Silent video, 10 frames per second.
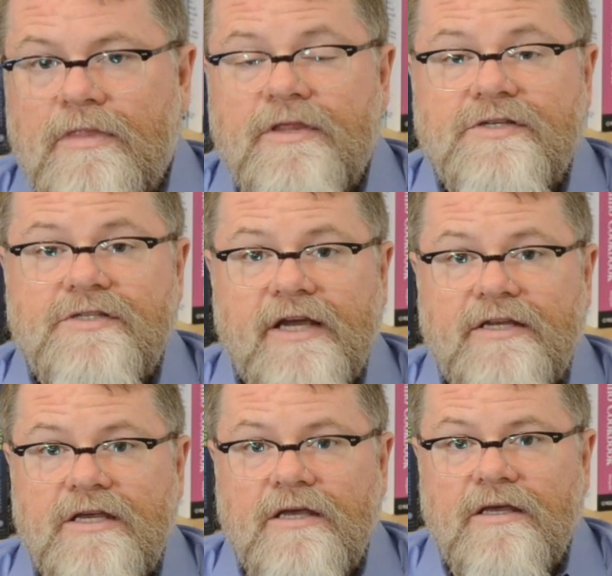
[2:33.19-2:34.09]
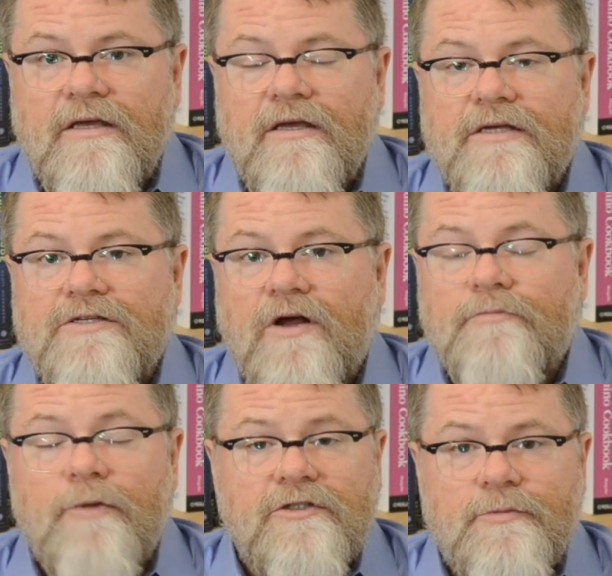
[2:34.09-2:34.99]
This technique is
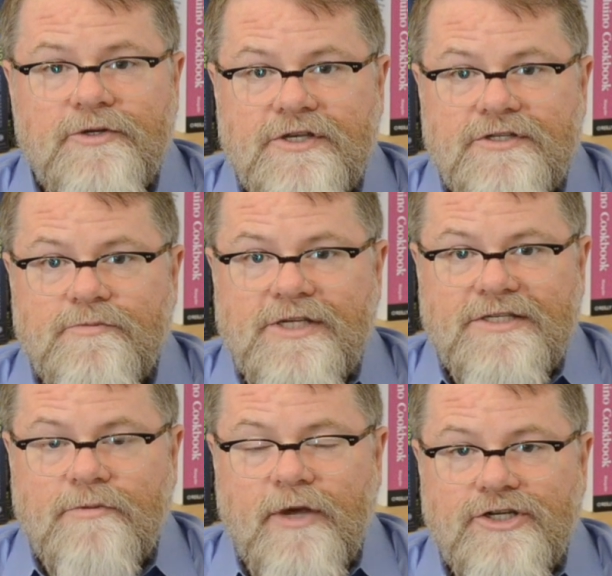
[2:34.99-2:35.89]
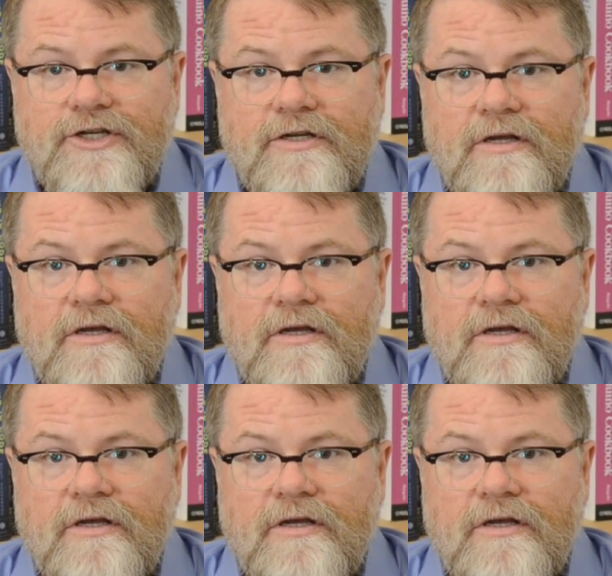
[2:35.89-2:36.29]
called multiple systems estimation